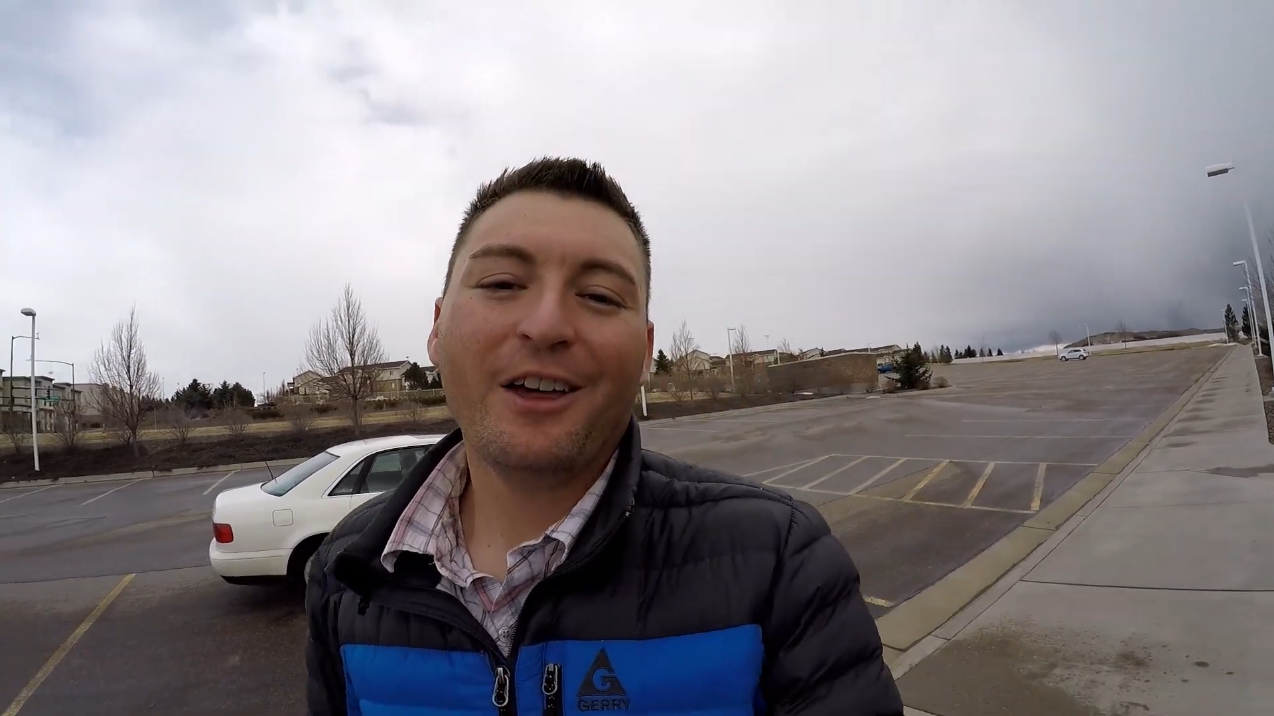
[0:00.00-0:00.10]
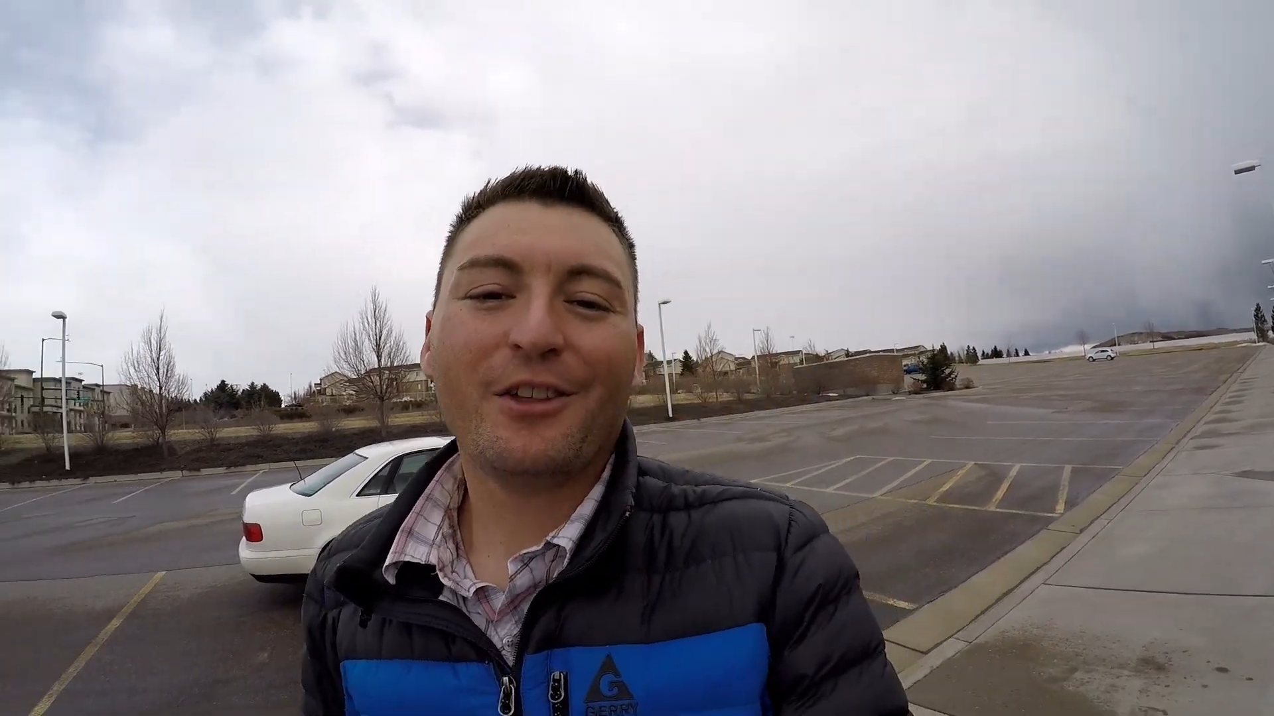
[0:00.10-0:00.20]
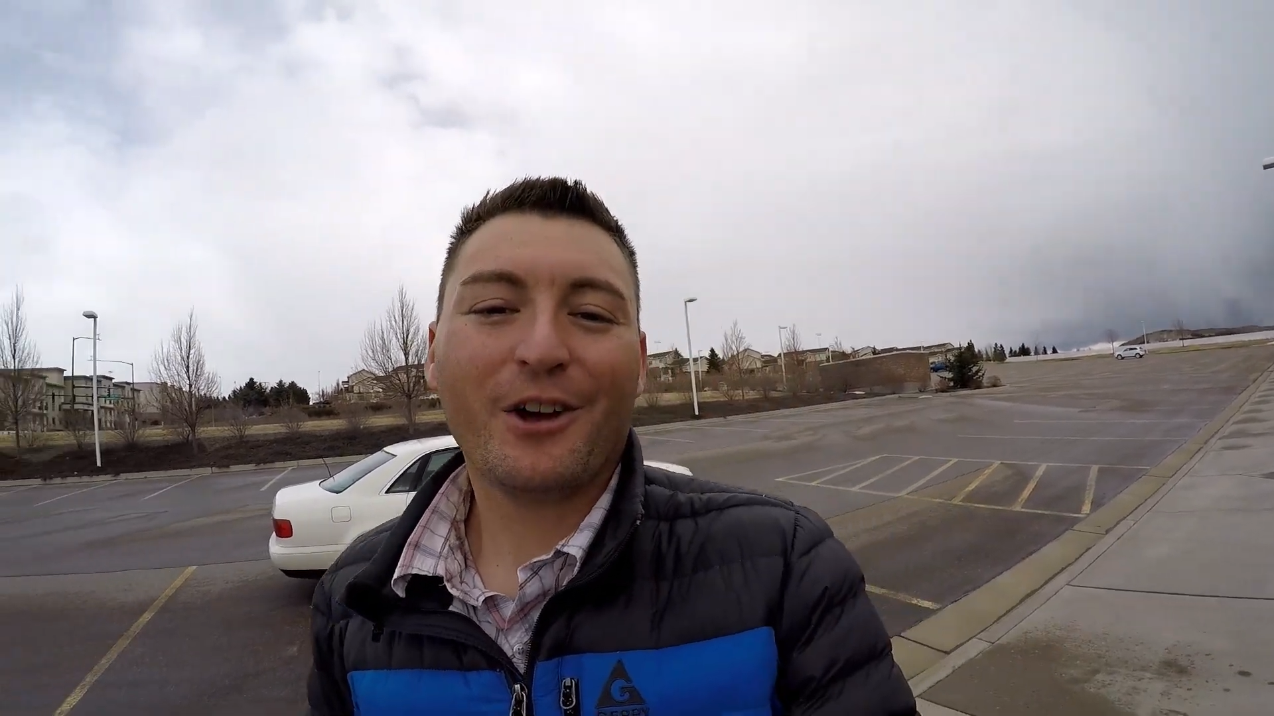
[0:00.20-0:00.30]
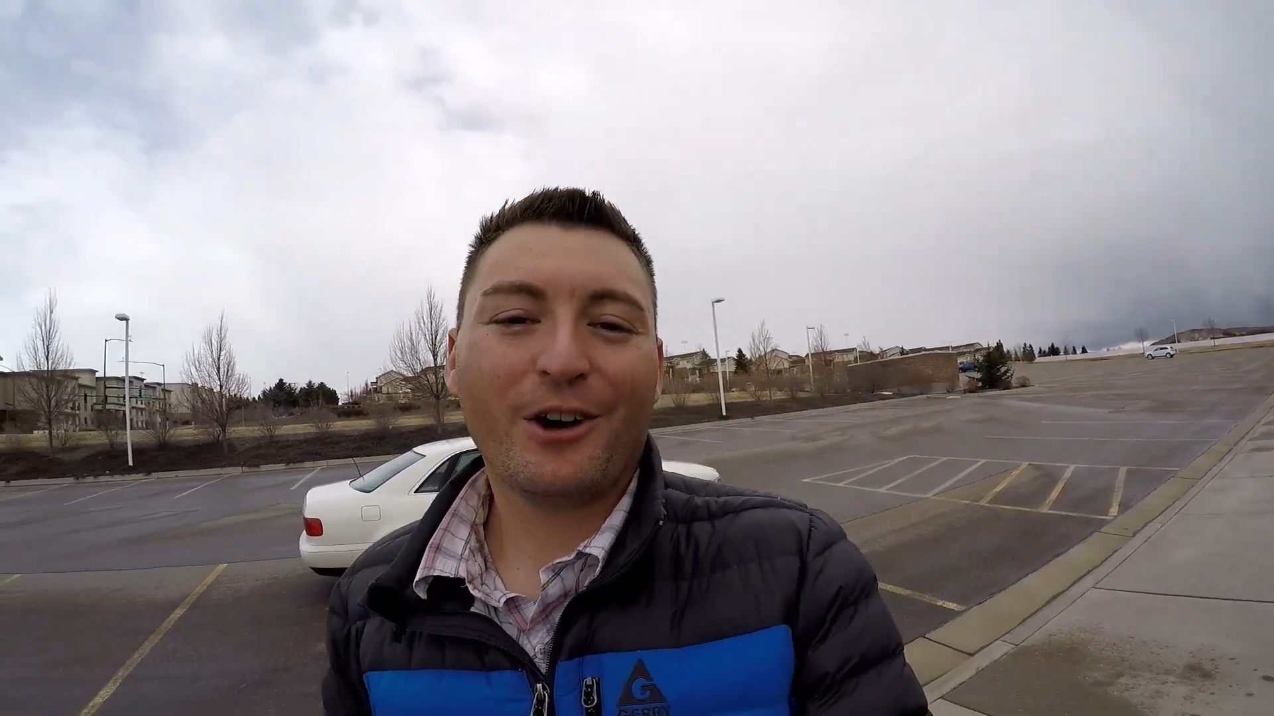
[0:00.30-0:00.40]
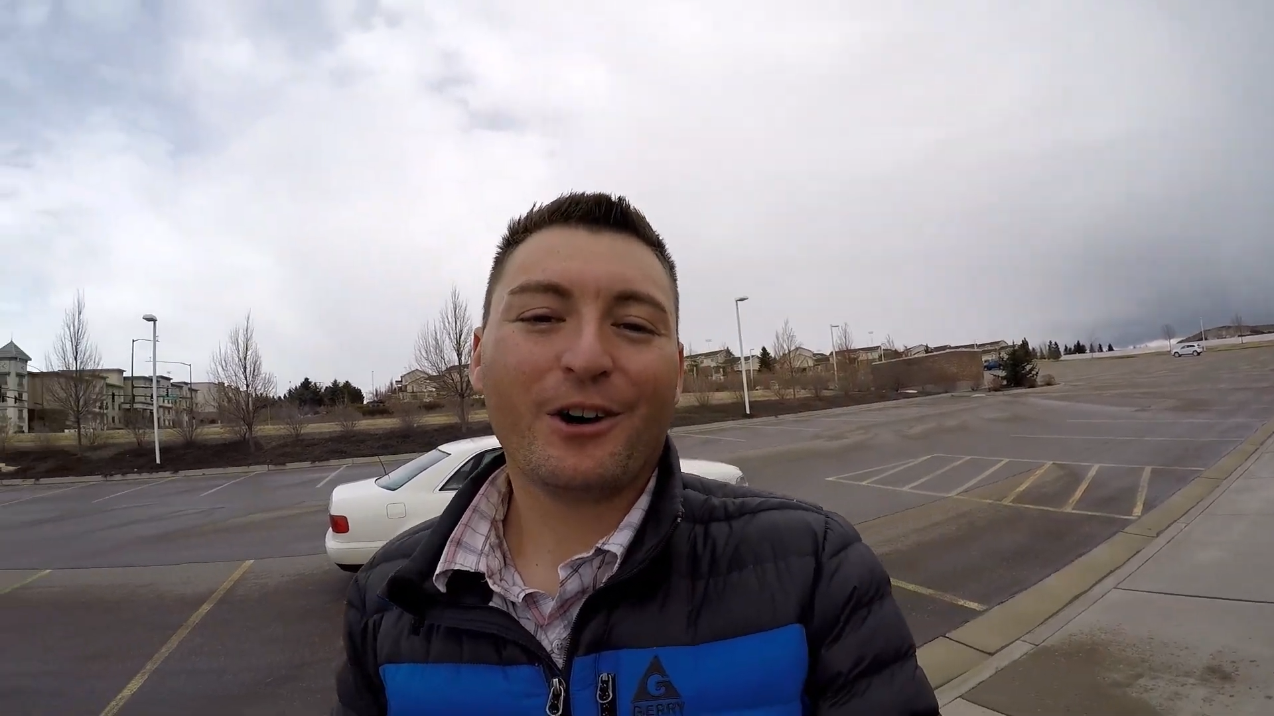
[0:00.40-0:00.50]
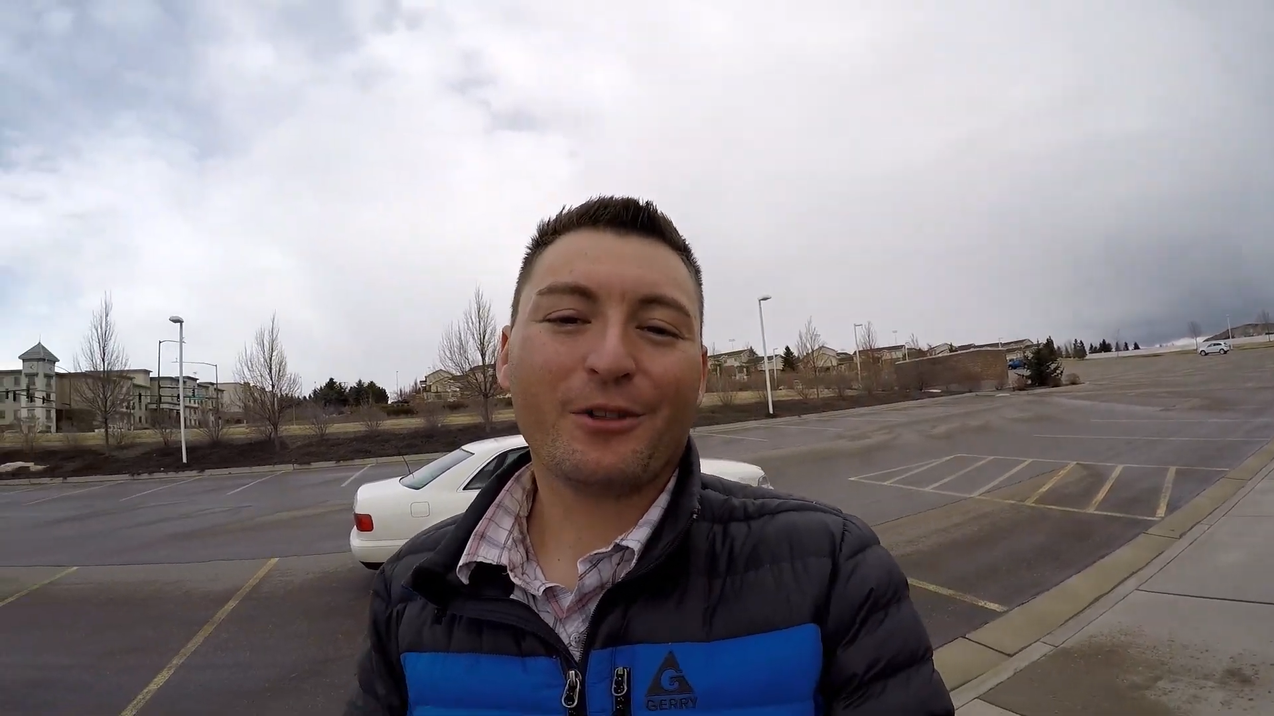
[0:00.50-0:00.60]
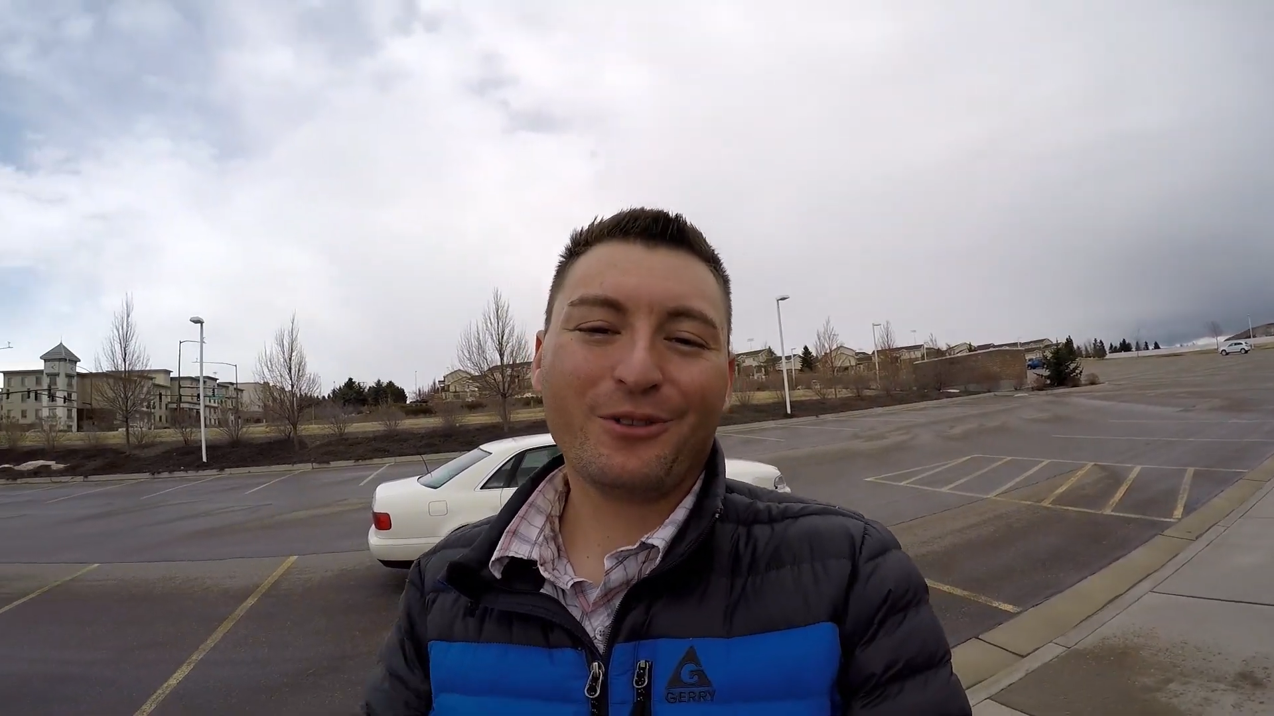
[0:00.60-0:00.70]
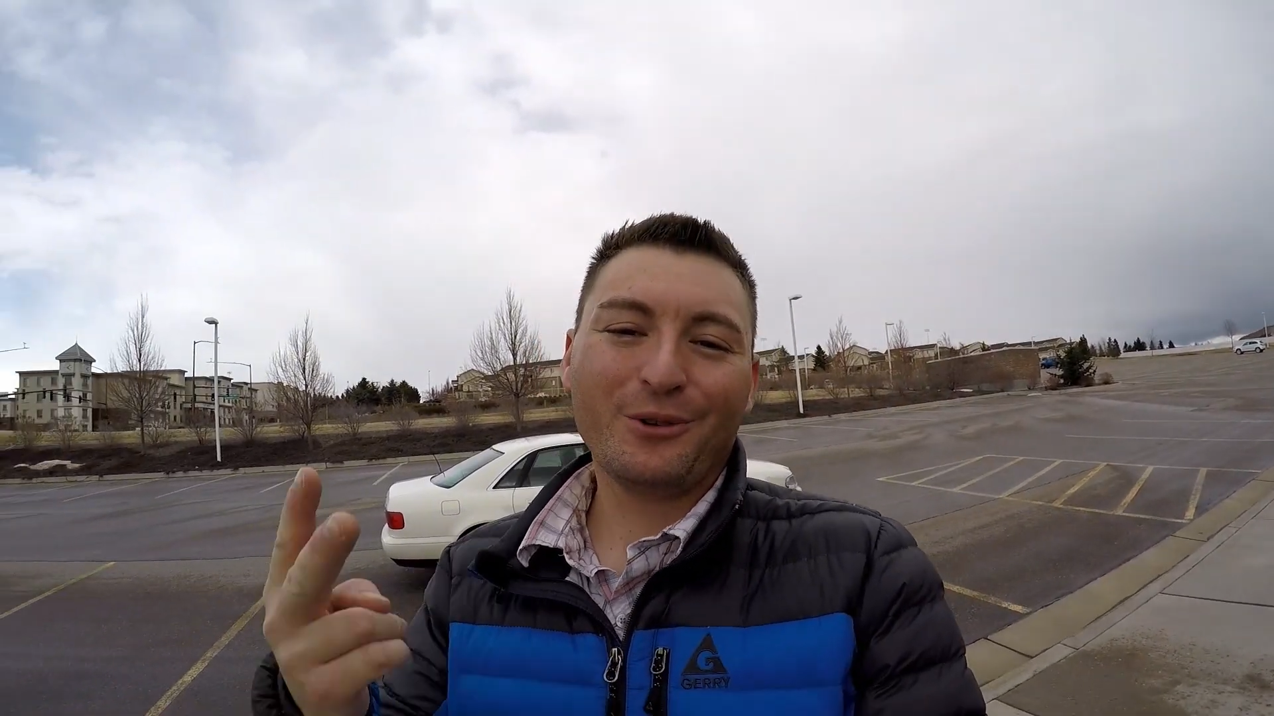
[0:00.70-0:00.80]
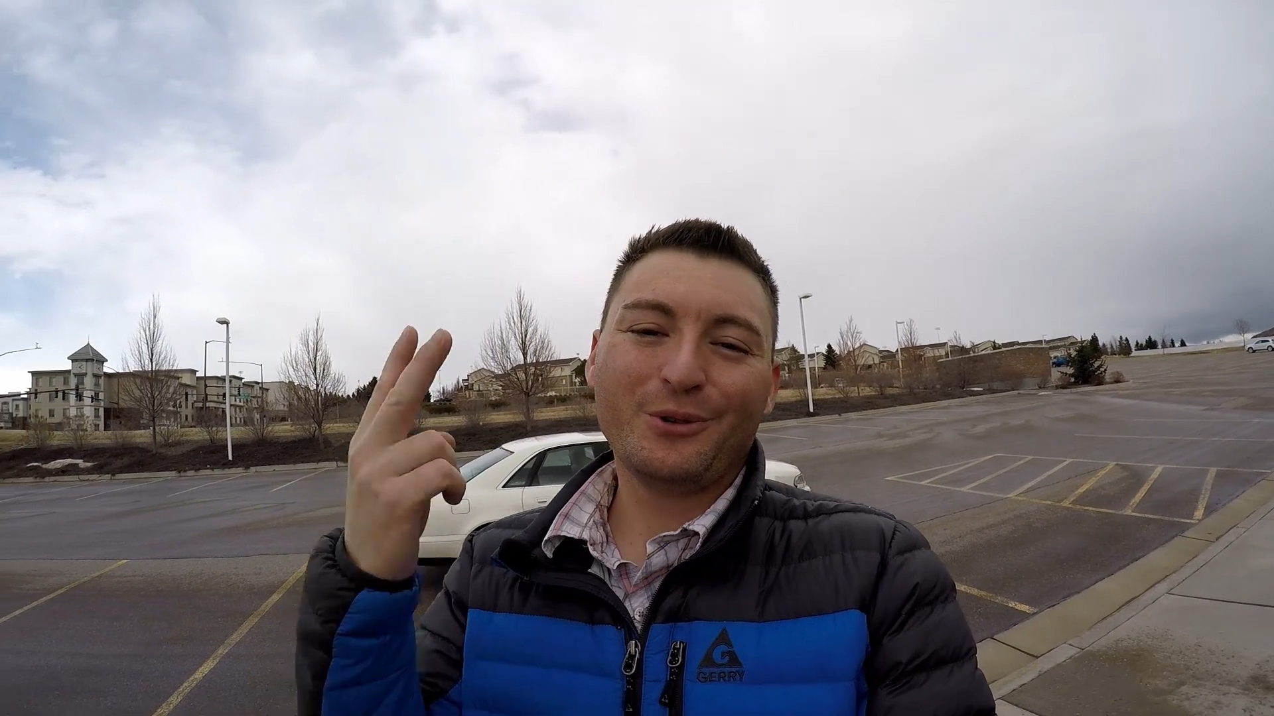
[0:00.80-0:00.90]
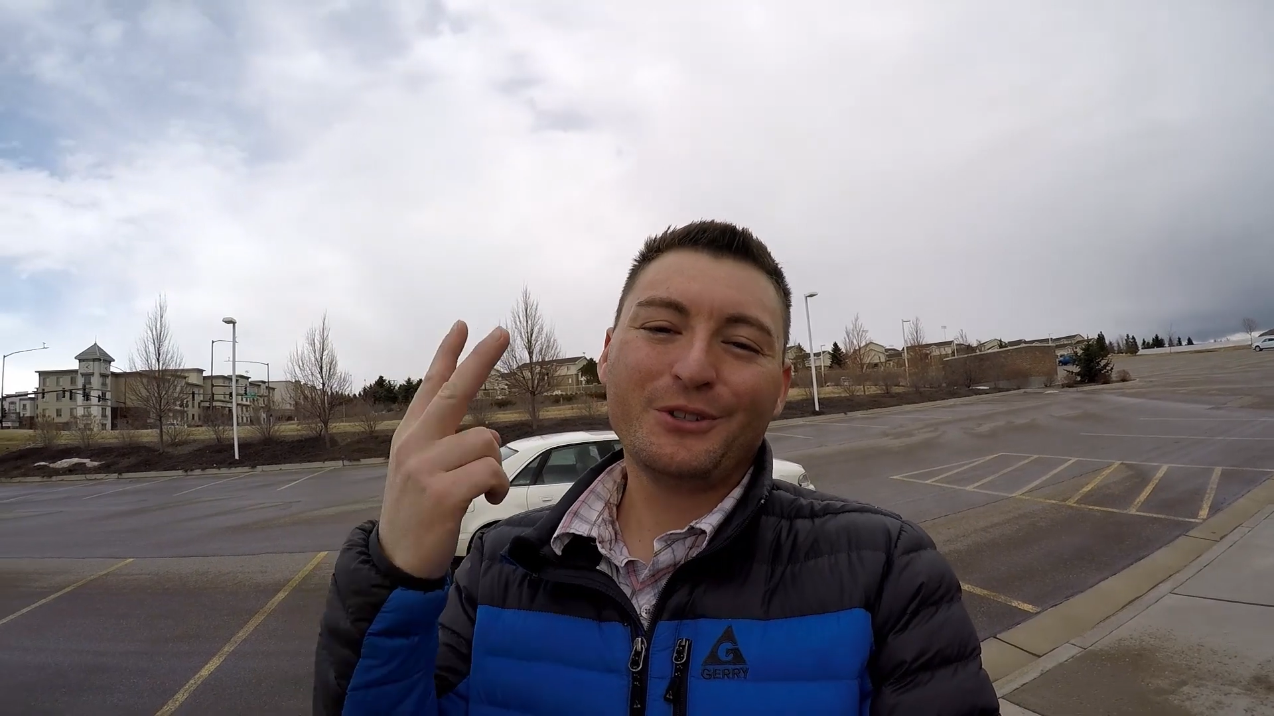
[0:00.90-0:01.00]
the car through